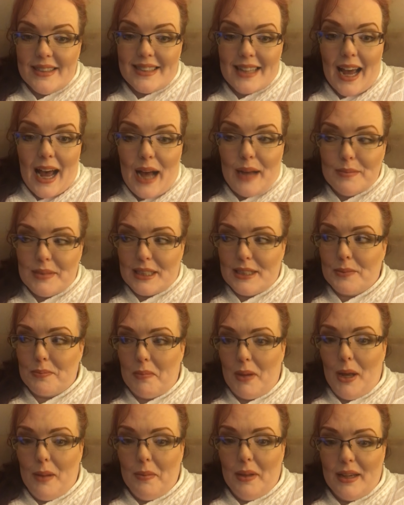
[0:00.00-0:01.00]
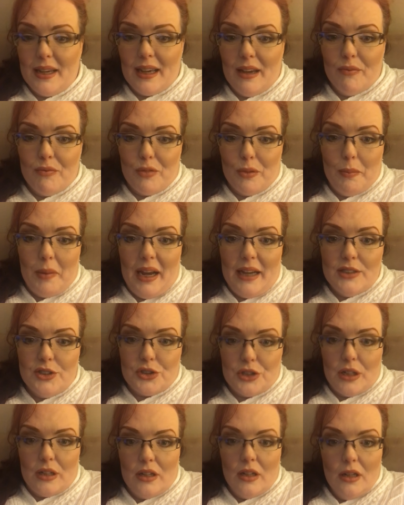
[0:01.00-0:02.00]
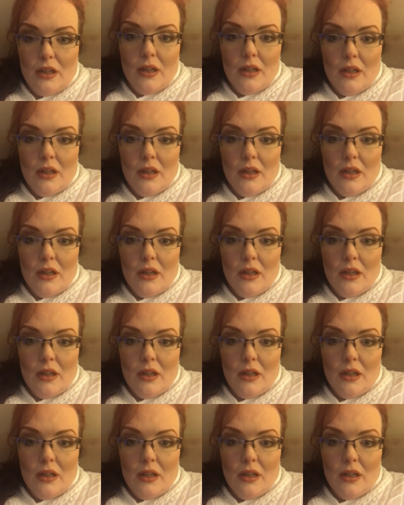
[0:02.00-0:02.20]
times. It's public information.